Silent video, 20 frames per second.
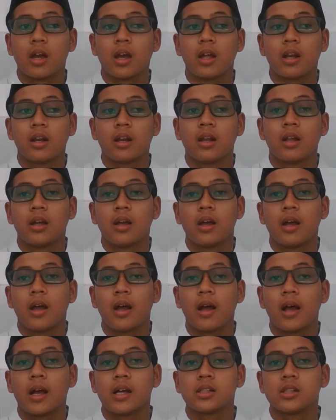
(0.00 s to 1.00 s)
and
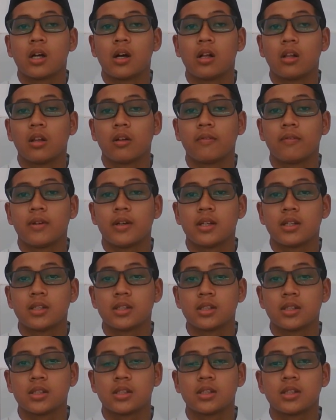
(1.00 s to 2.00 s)
as all of
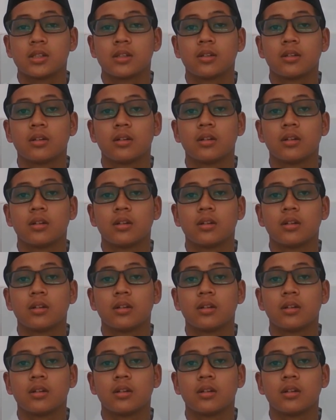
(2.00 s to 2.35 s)
his